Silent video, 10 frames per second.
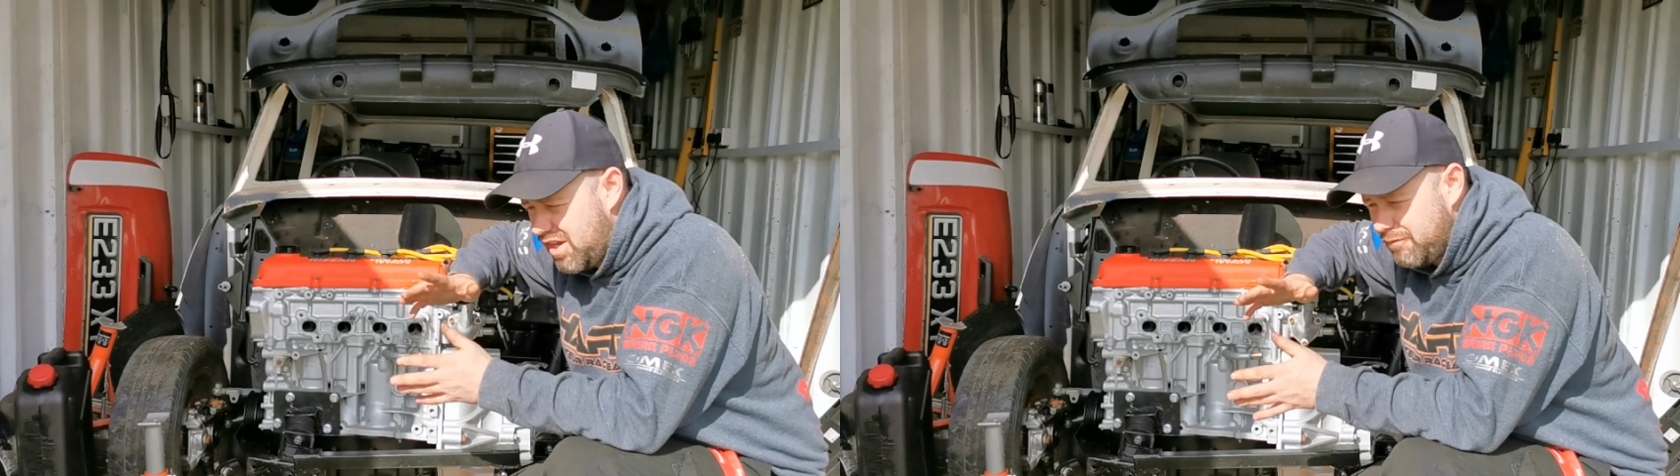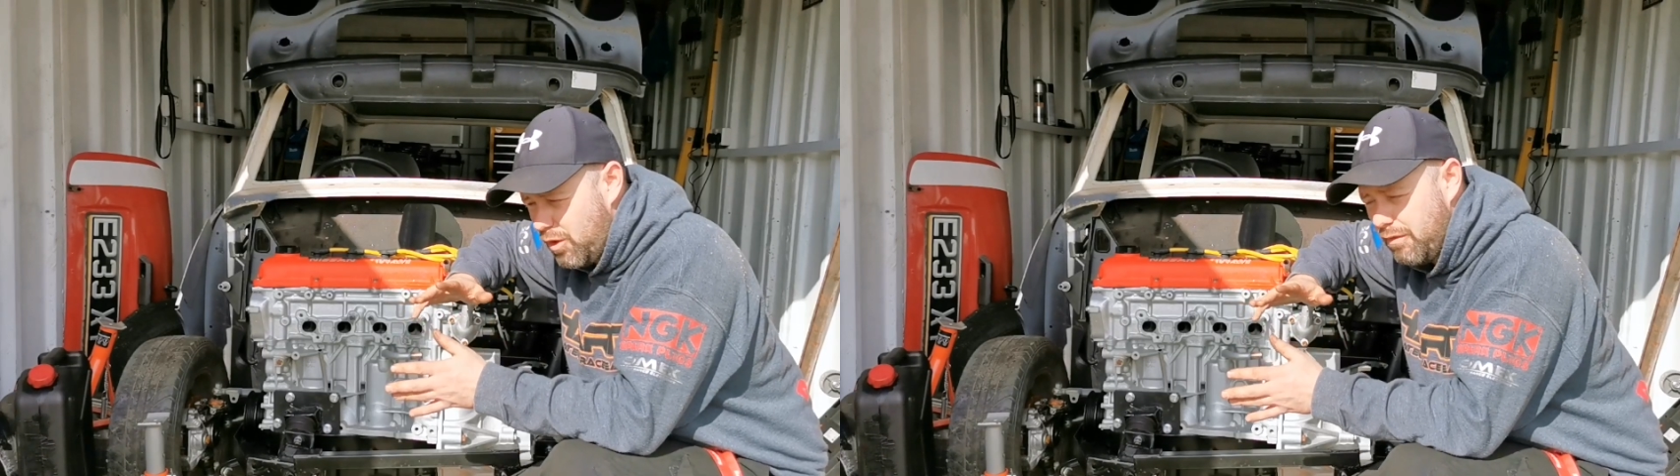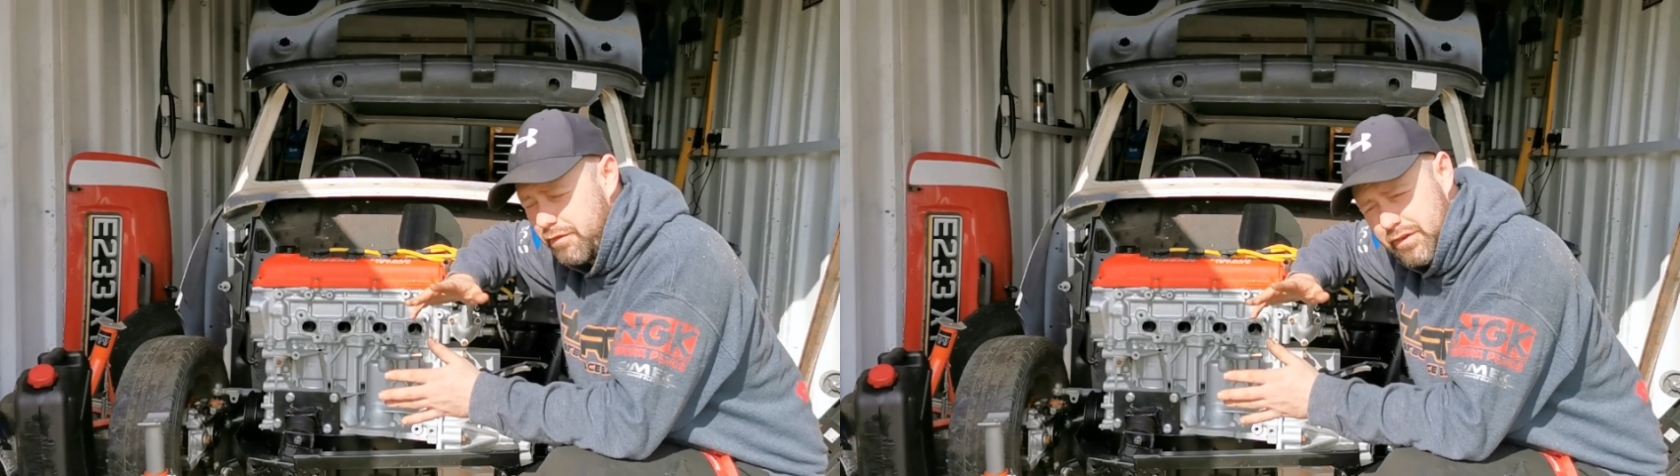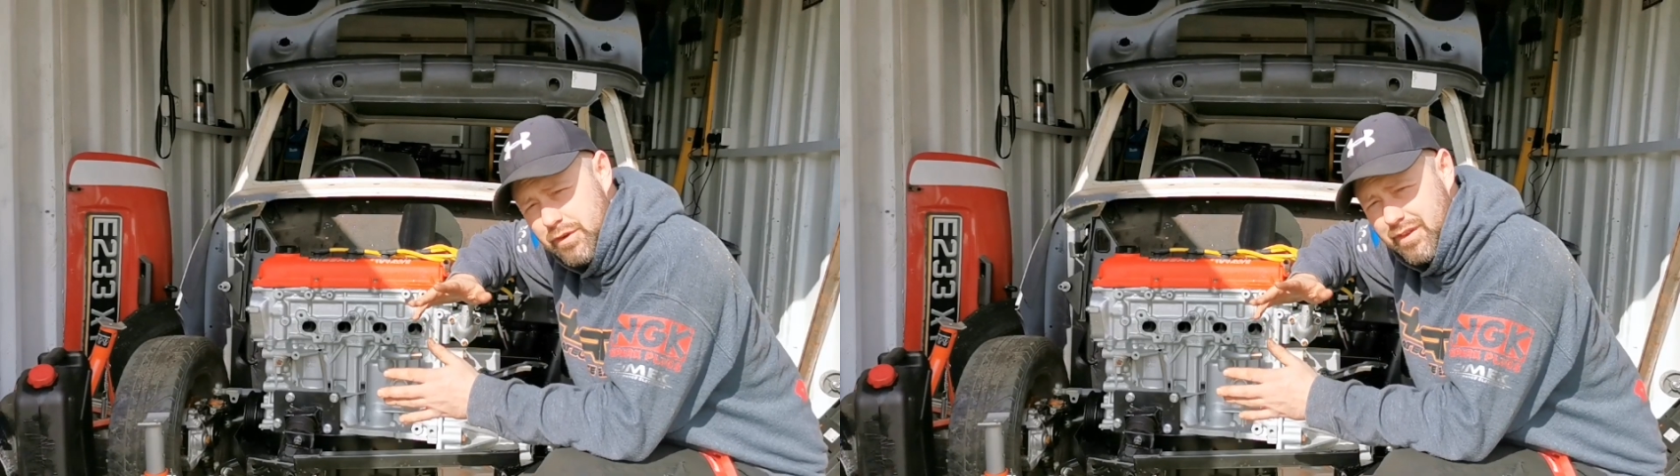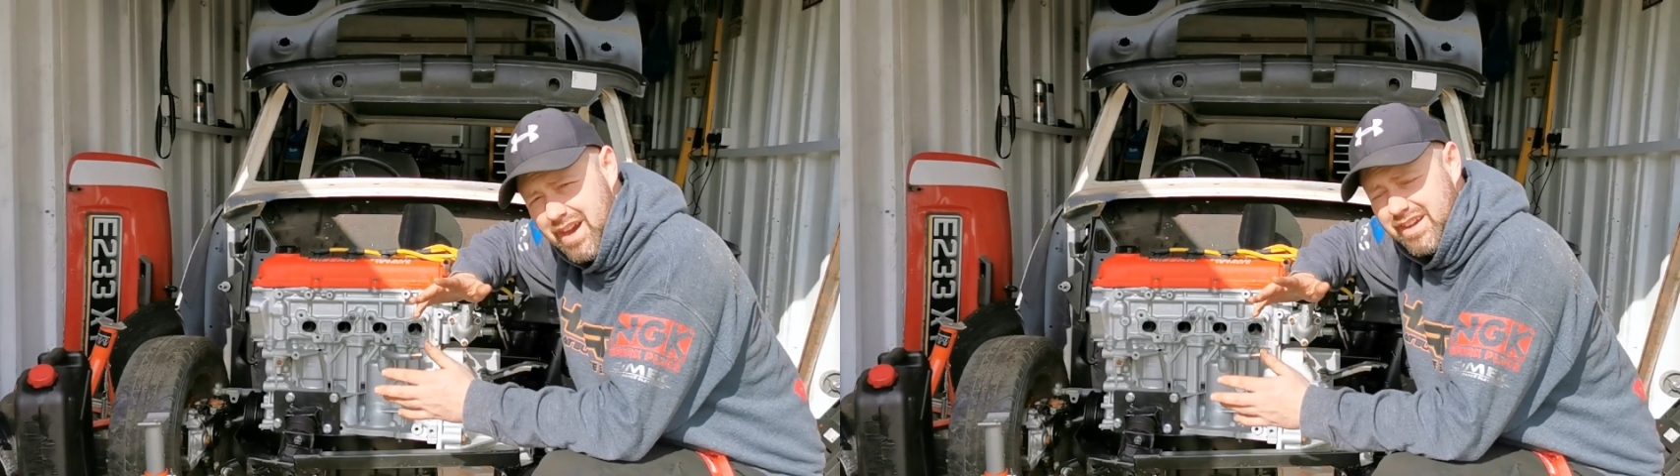So I've gone
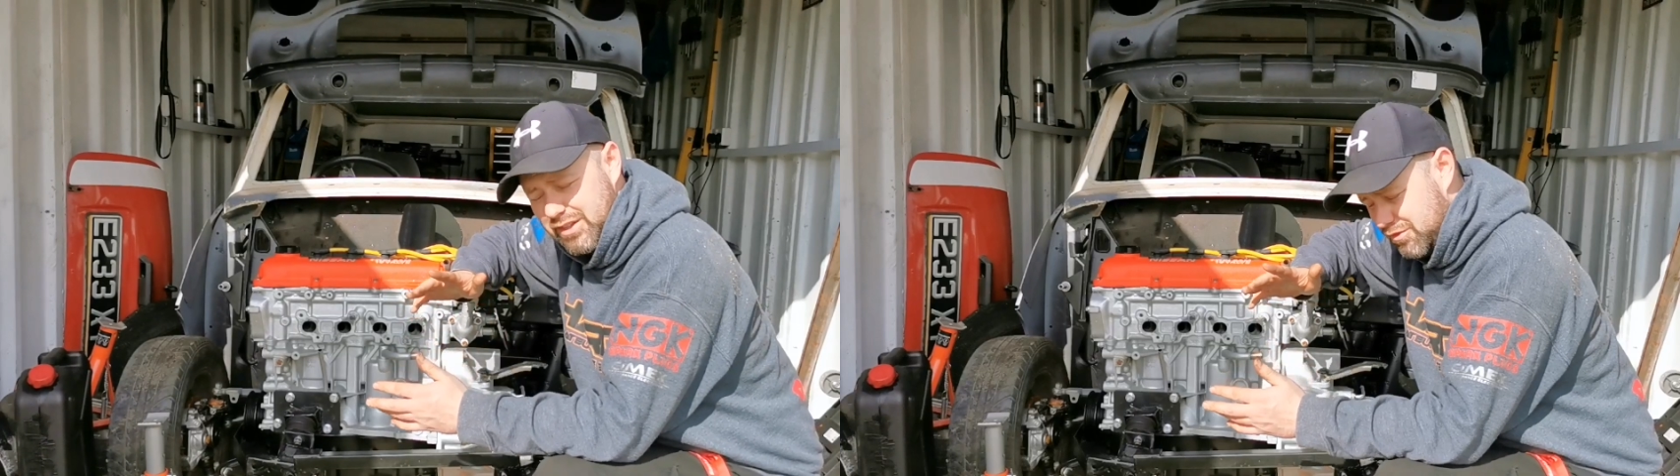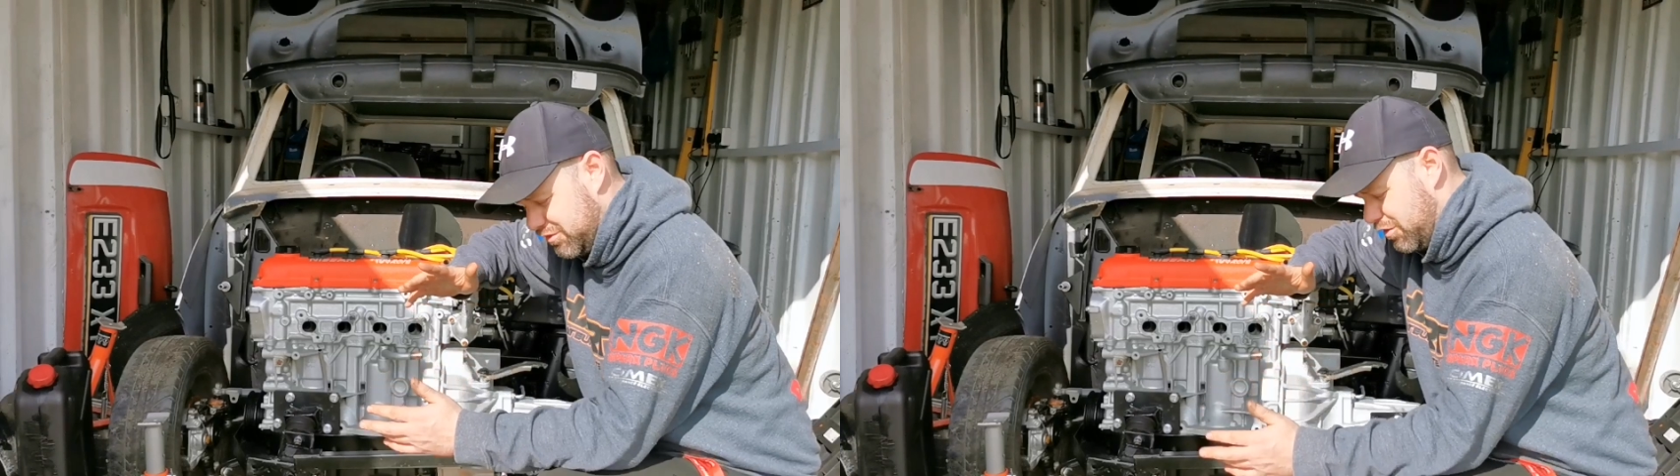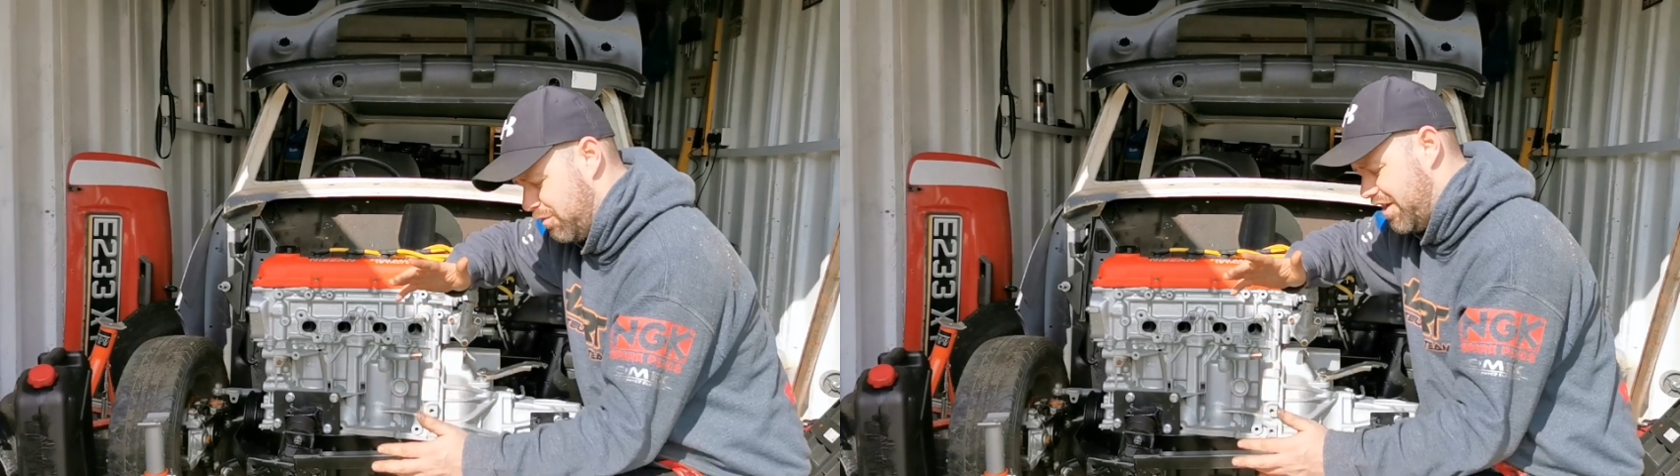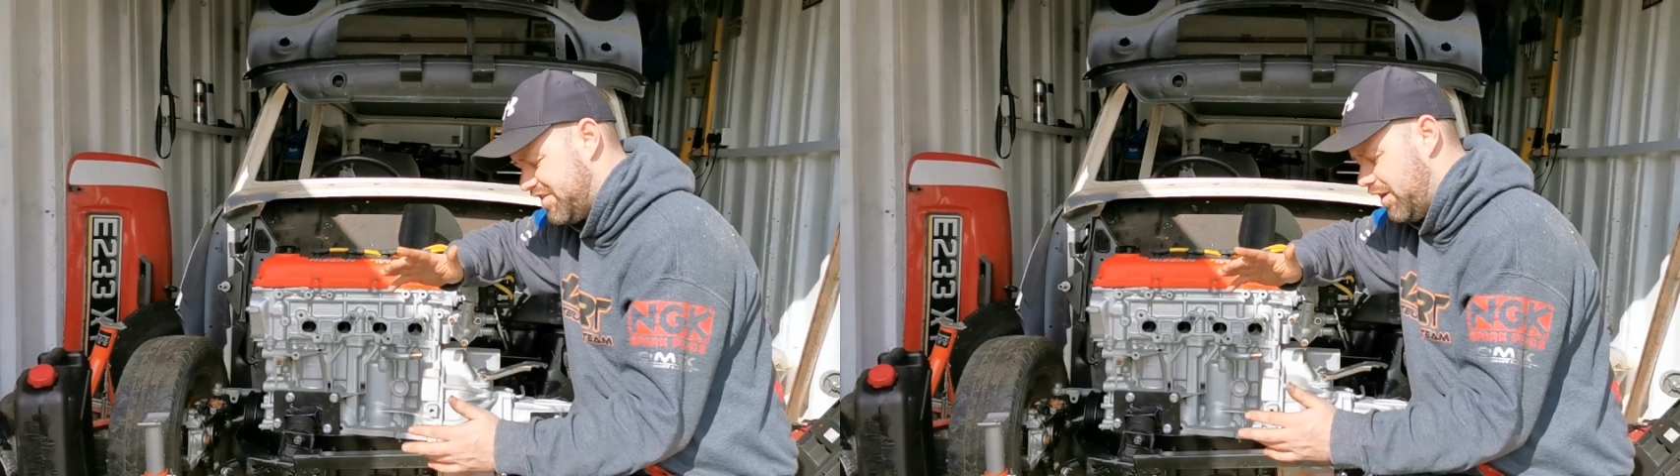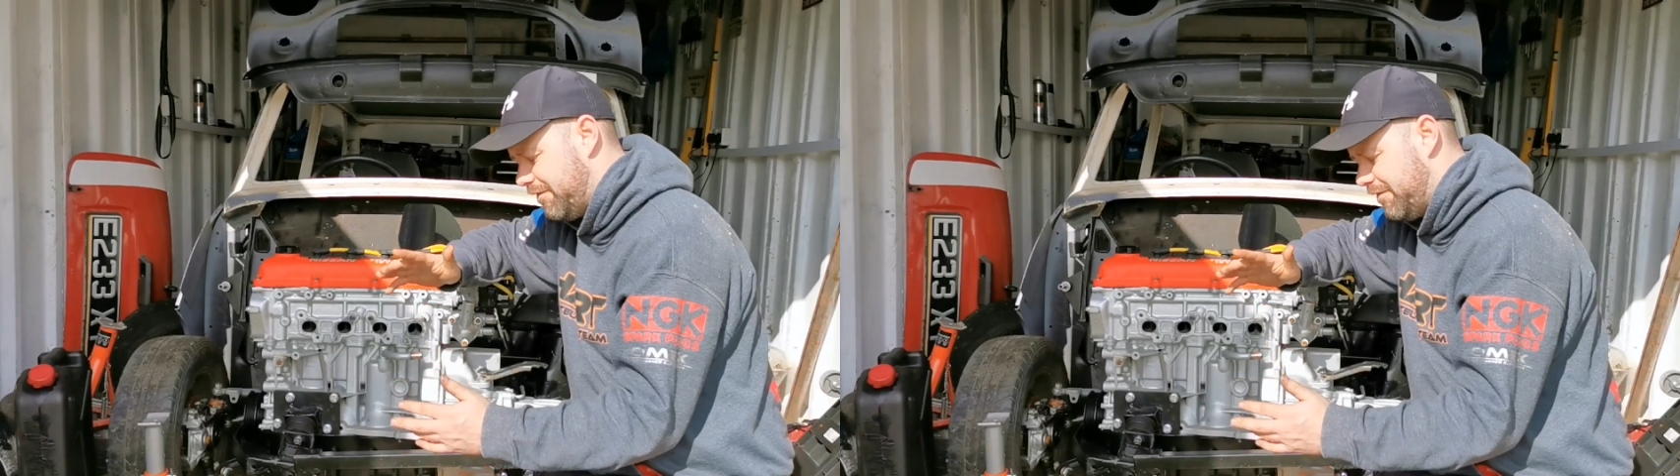through that, and it does look quite